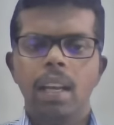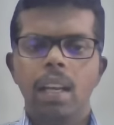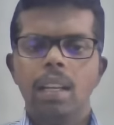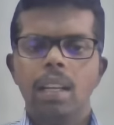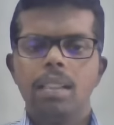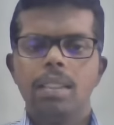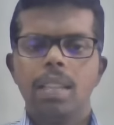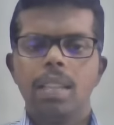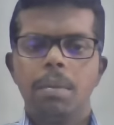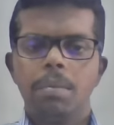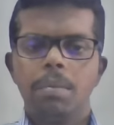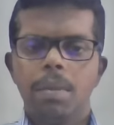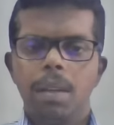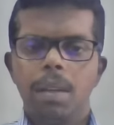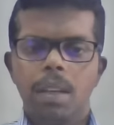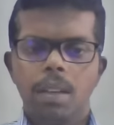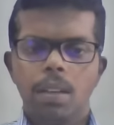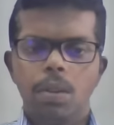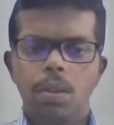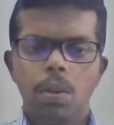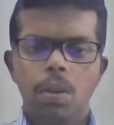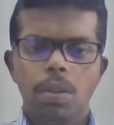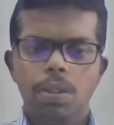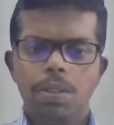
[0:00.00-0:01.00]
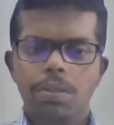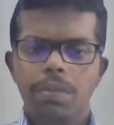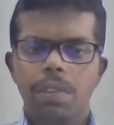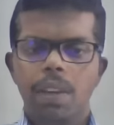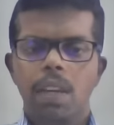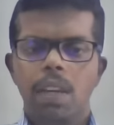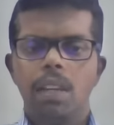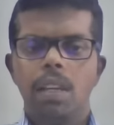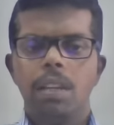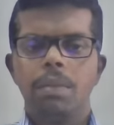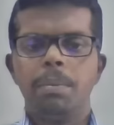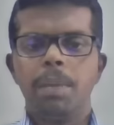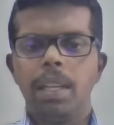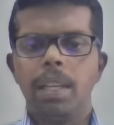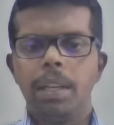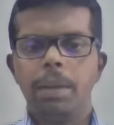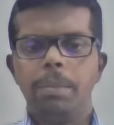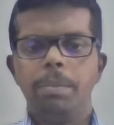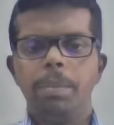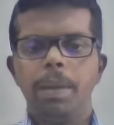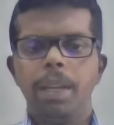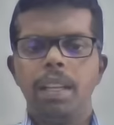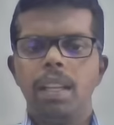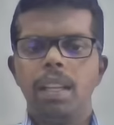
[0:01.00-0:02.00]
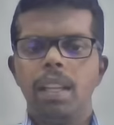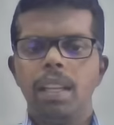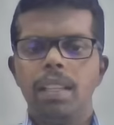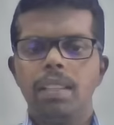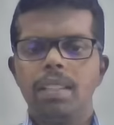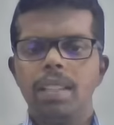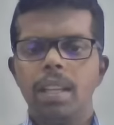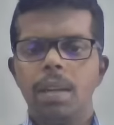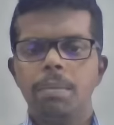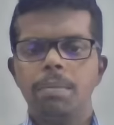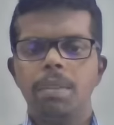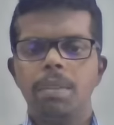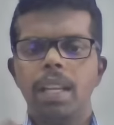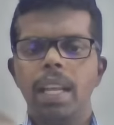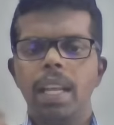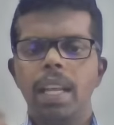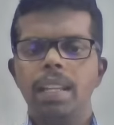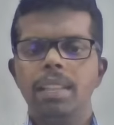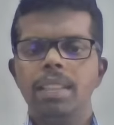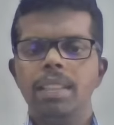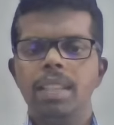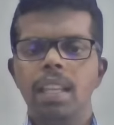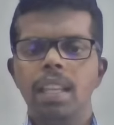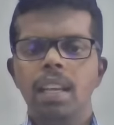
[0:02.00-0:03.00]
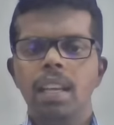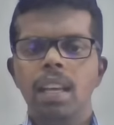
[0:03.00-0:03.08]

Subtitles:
some rose flower might be there, some daisy